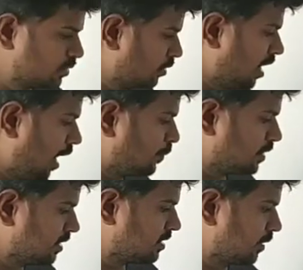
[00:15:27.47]
So in the
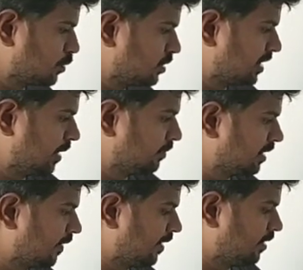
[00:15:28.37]
options, substitute same
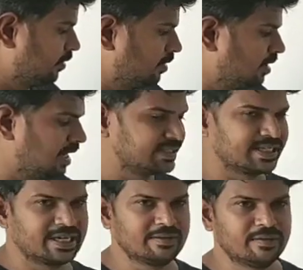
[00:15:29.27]
theta value and
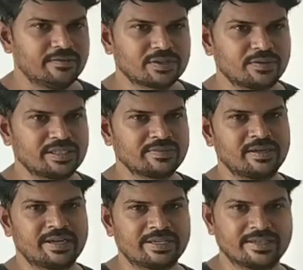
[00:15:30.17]
check it which one is
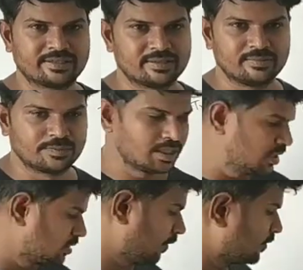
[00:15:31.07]
will get that.
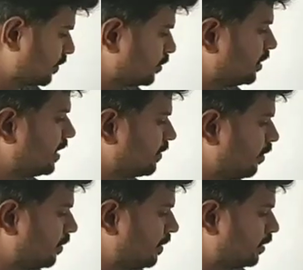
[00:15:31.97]
So if you substitute here
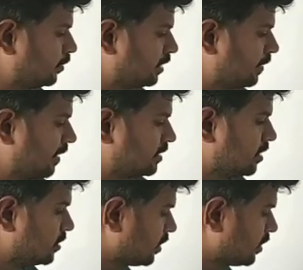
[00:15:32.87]
1 by root 3 minus,